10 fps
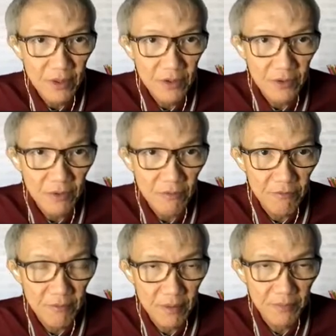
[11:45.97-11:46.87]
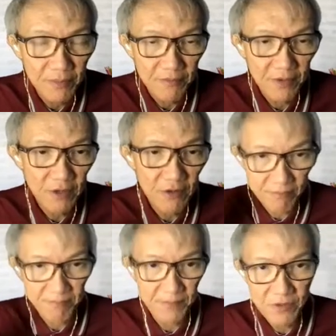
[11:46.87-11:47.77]
So the first
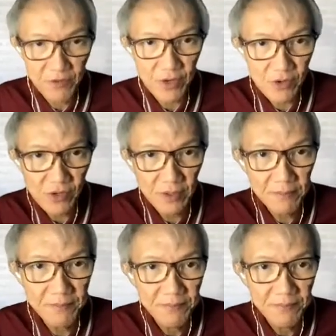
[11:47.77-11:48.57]
instruction,